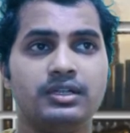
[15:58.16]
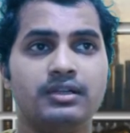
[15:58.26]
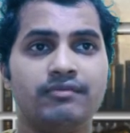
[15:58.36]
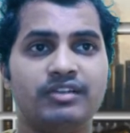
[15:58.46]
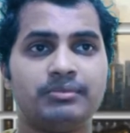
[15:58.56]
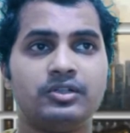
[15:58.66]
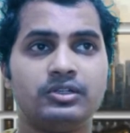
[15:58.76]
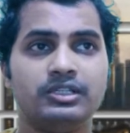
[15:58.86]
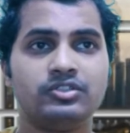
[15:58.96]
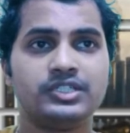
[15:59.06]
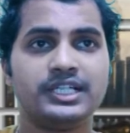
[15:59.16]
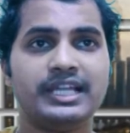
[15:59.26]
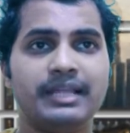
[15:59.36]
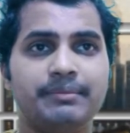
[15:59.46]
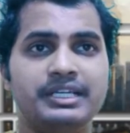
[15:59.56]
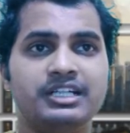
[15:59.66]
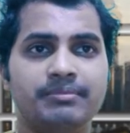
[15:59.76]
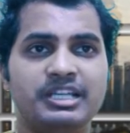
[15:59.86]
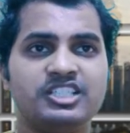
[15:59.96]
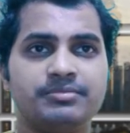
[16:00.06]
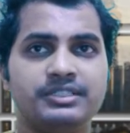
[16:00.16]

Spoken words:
medication and treatment of the